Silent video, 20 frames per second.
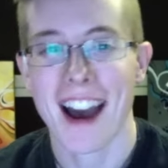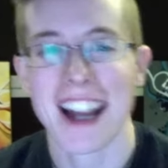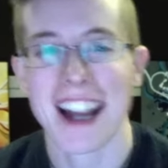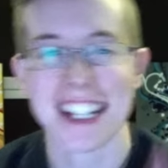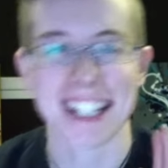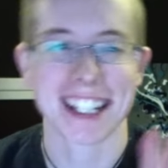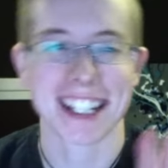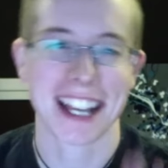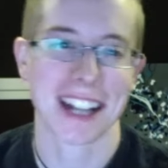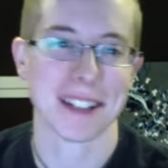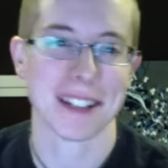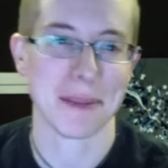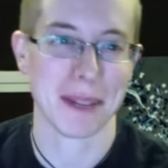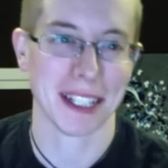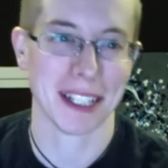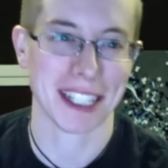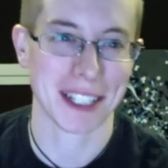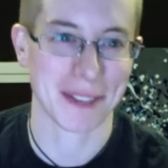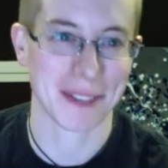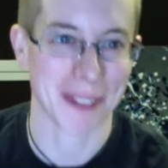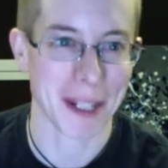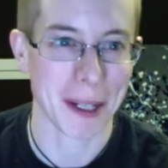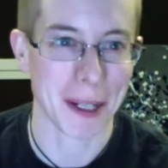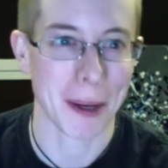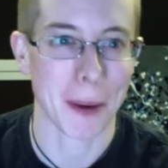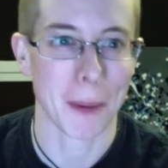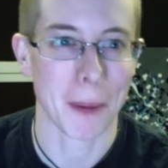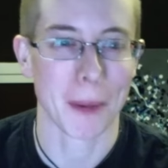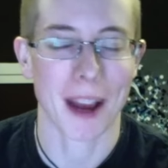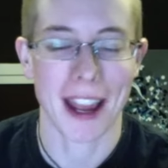I just had to make this
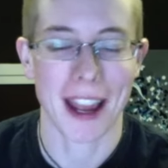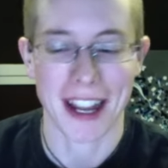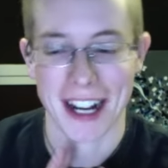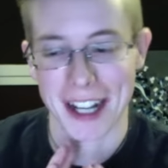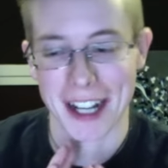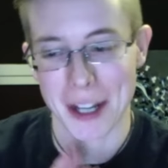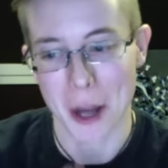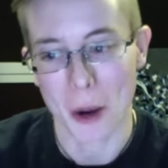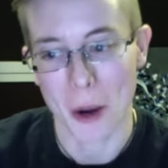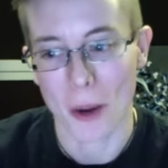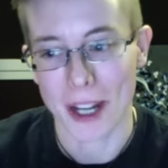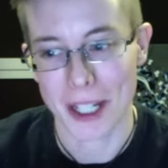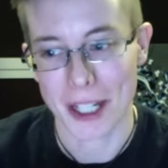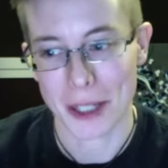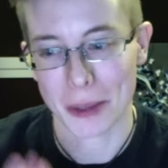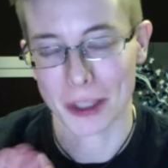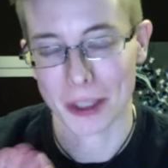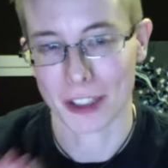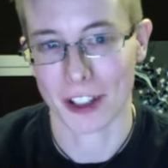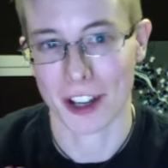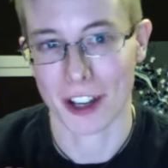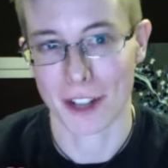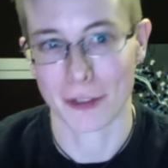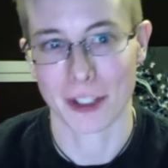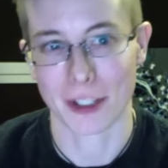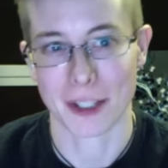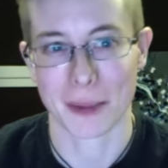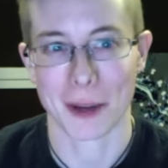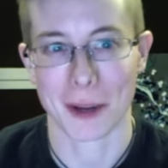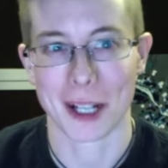video, and I know I do a lot of
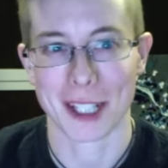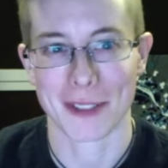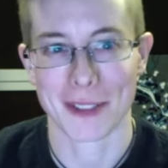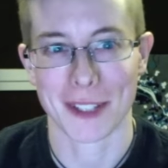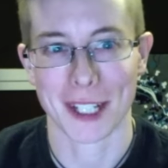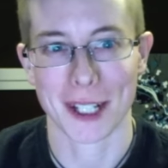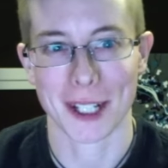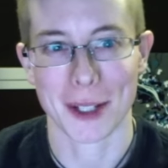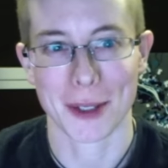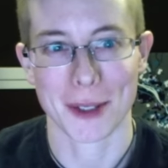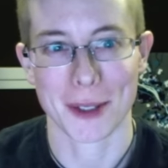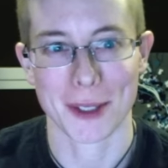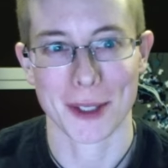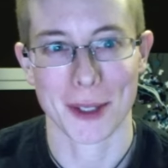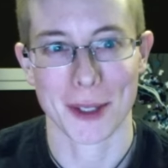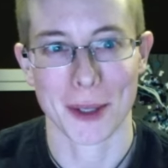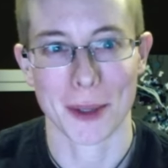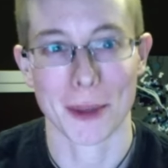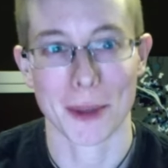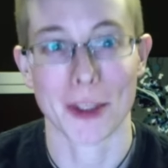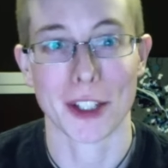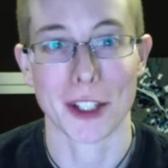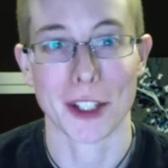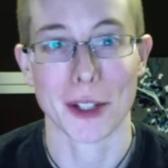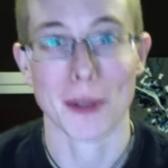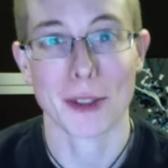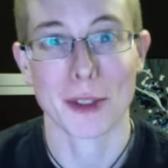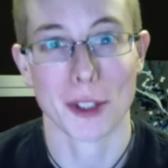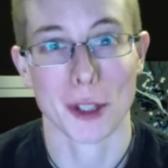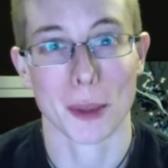response videos to the
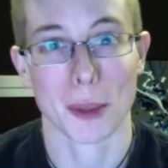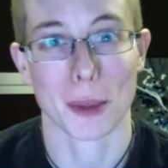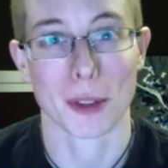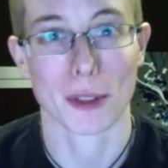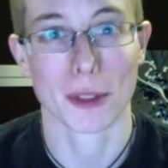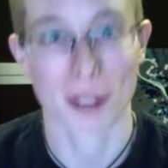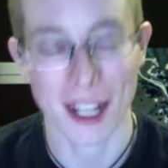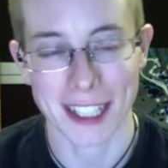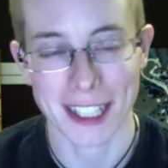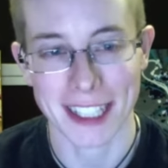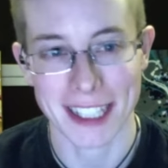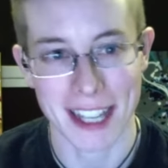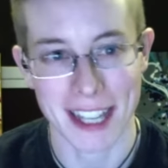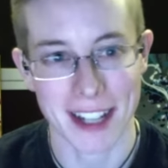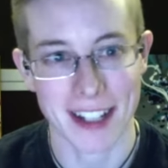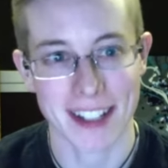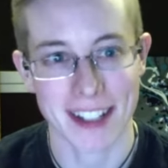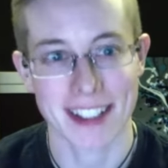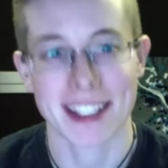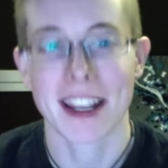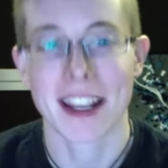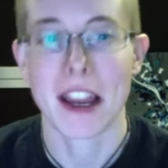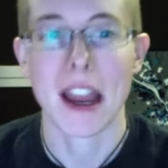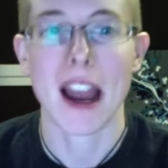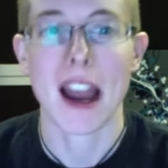YouTuber Riley Dennis.